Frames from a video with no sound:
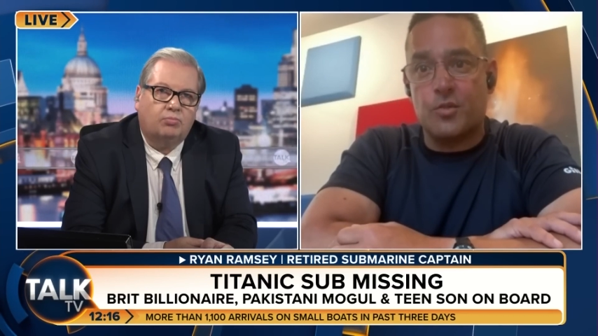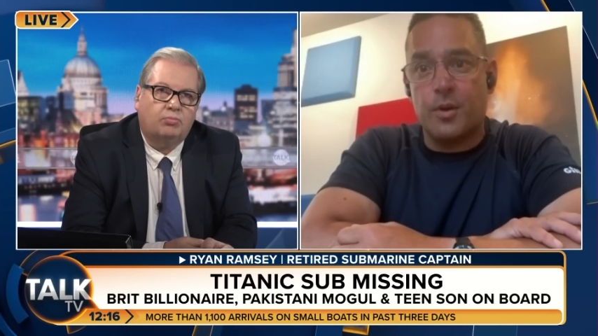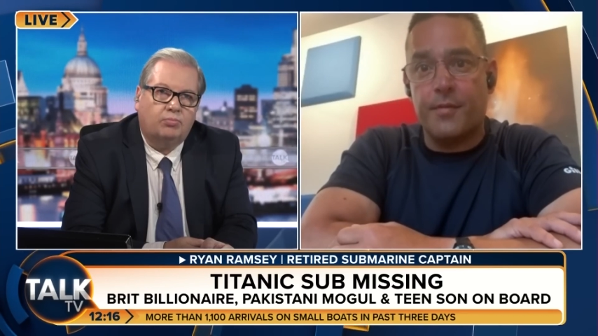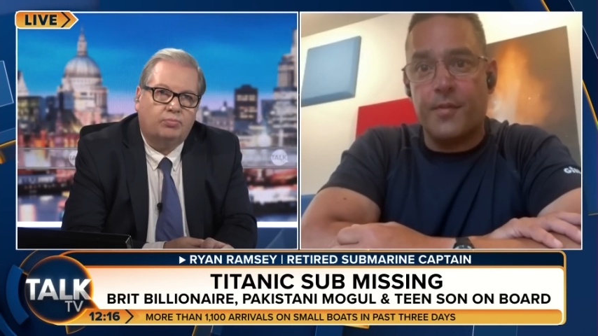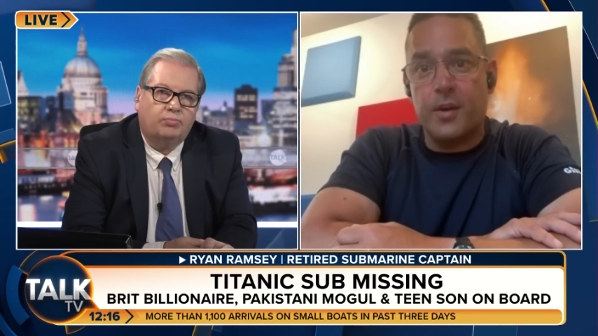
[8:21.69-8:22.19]
Speaker 1: to hmm.
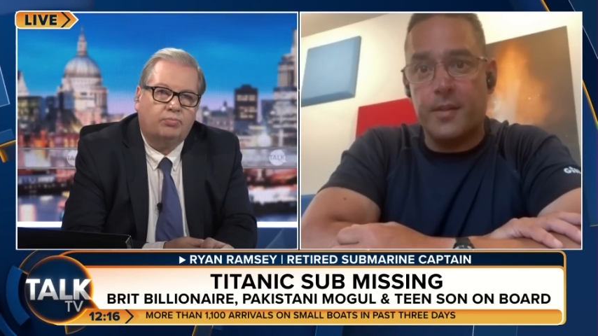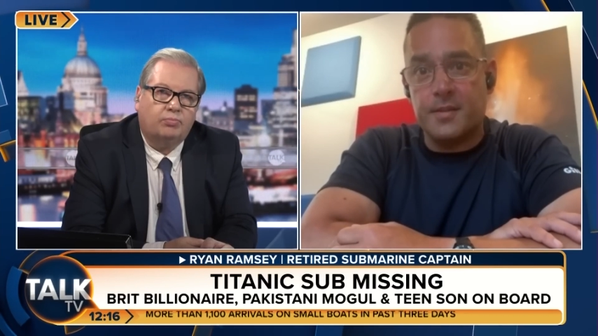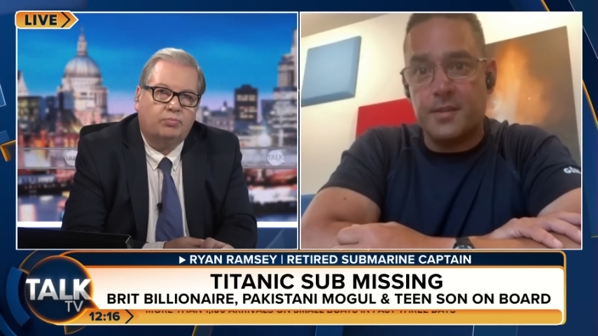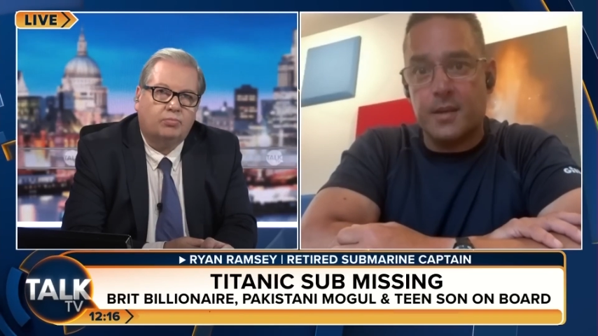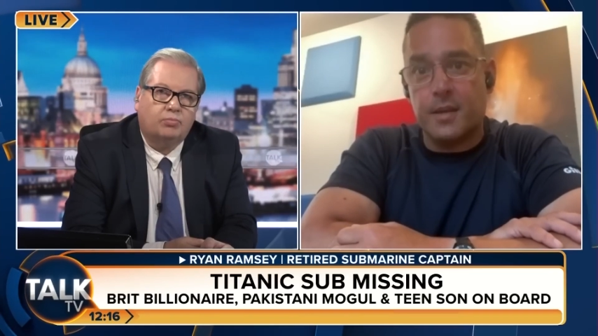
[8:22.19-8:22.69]
try and
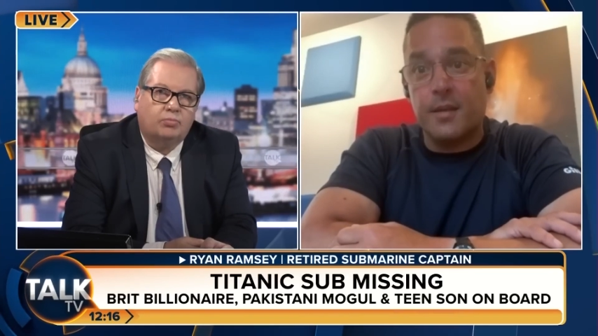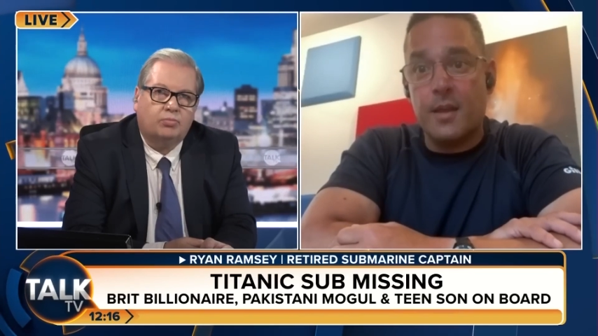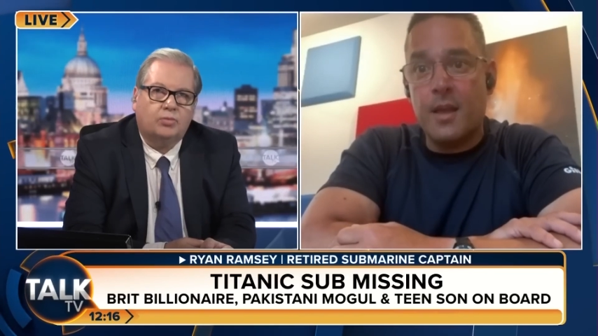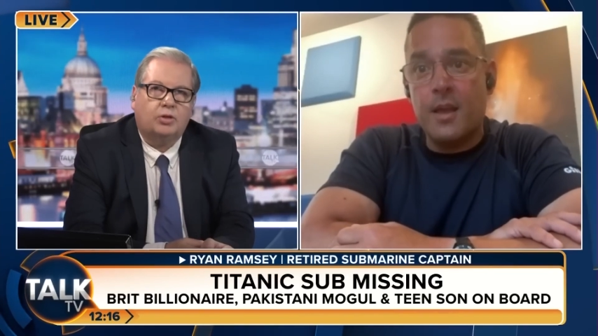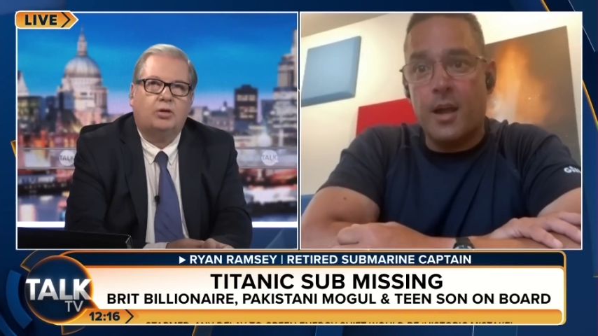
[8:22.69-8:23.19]
find this thing.
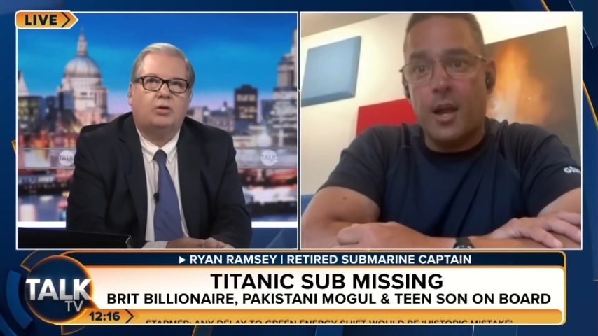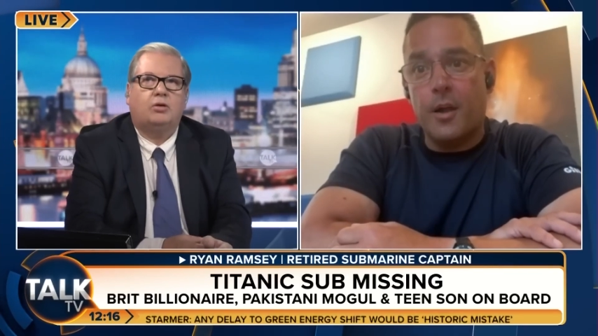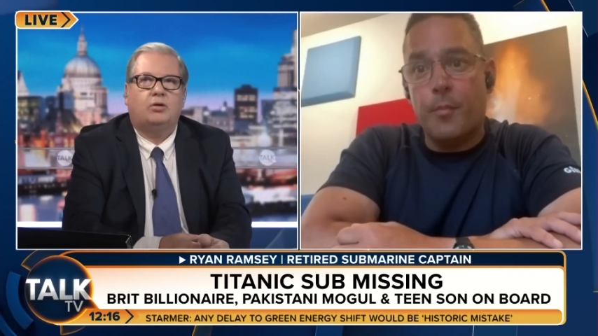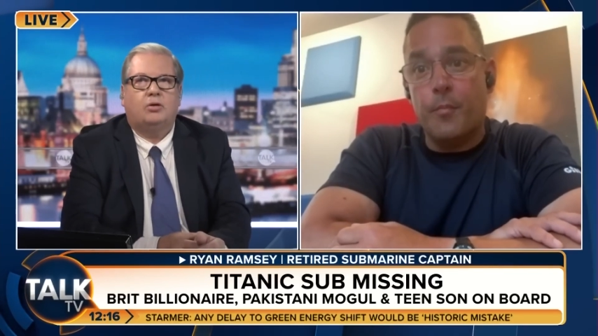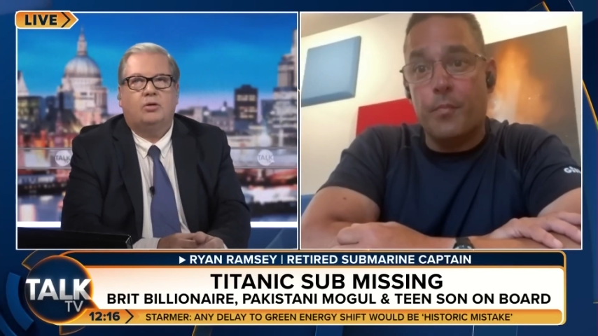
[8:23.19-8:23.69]
Yeah.
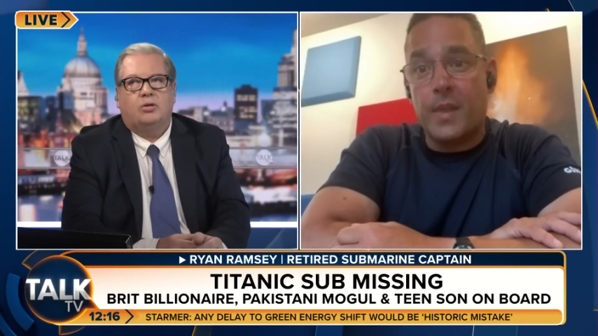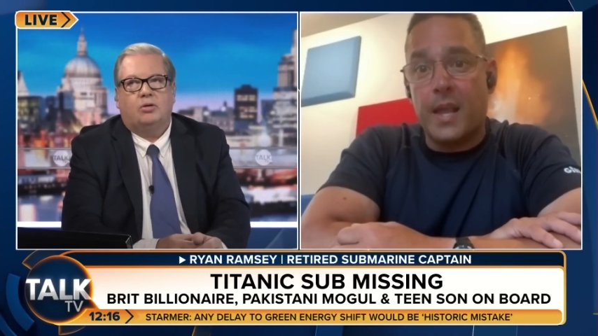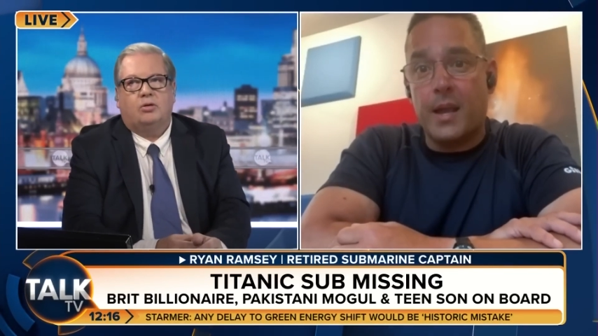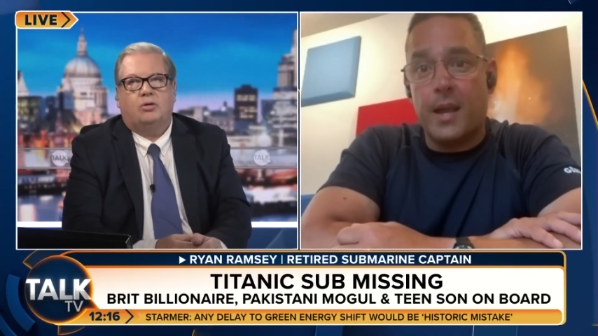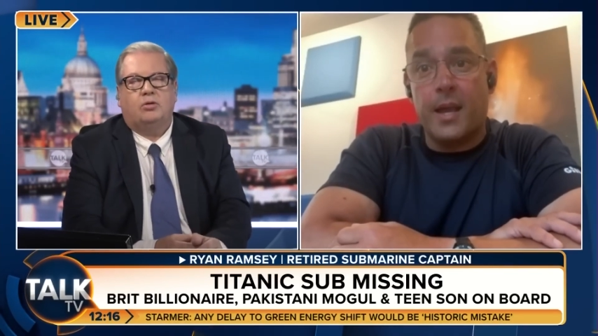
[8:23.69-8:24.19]
Um,